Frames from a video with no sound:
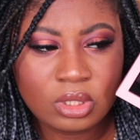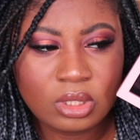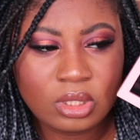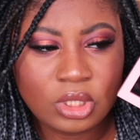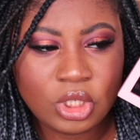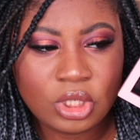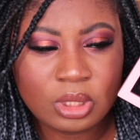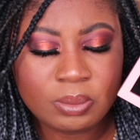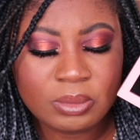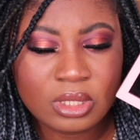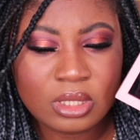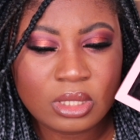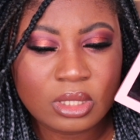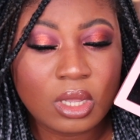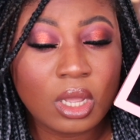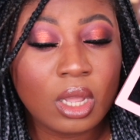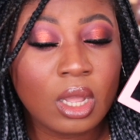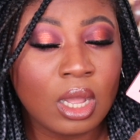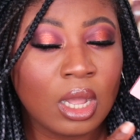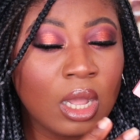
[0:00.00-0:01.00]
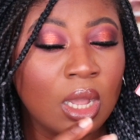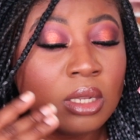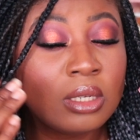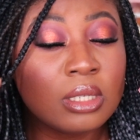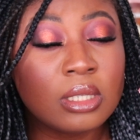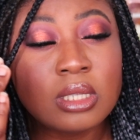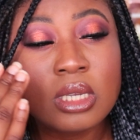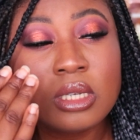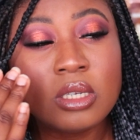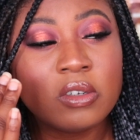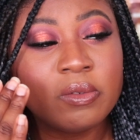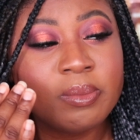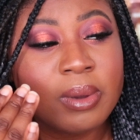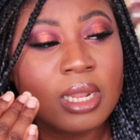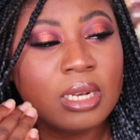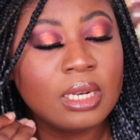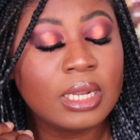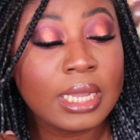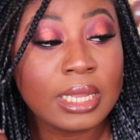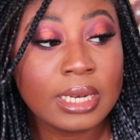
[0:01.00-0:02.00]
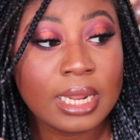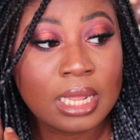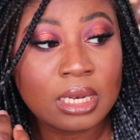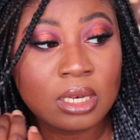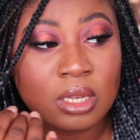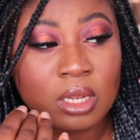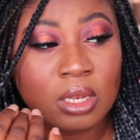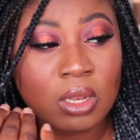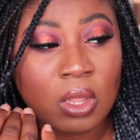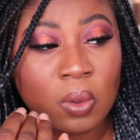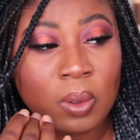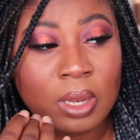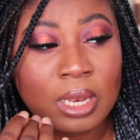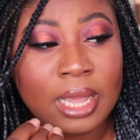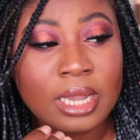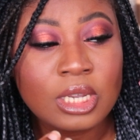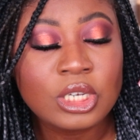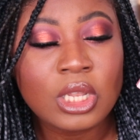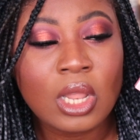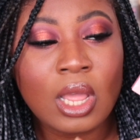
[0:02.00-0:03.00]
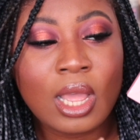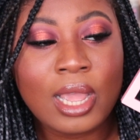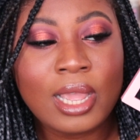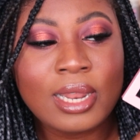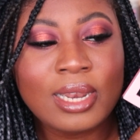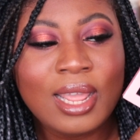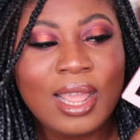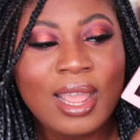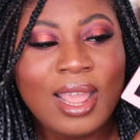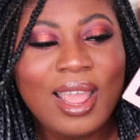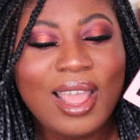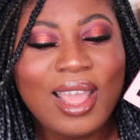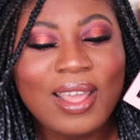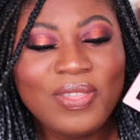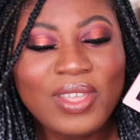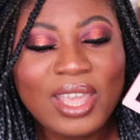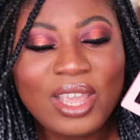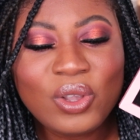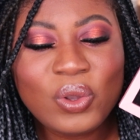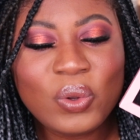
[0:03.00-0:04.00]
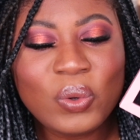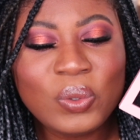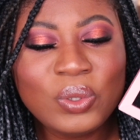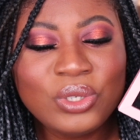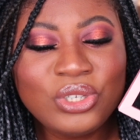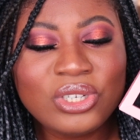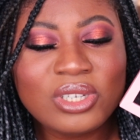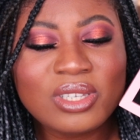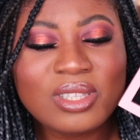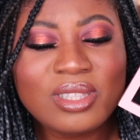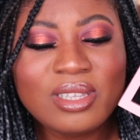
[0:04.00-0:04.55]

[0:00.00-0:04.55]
shimmers on the center of my lid and the lower lash line, and they're gorgeous.